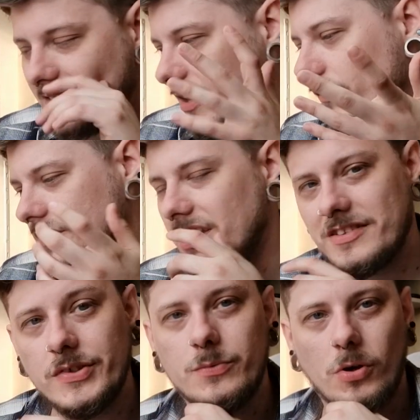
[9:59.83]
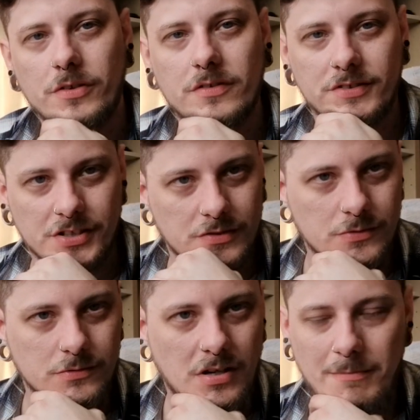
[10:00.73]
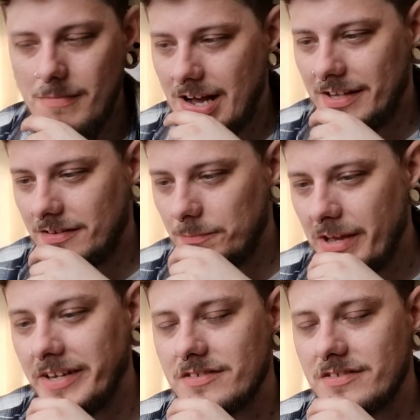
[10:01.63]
obviously I do want to do a mad paint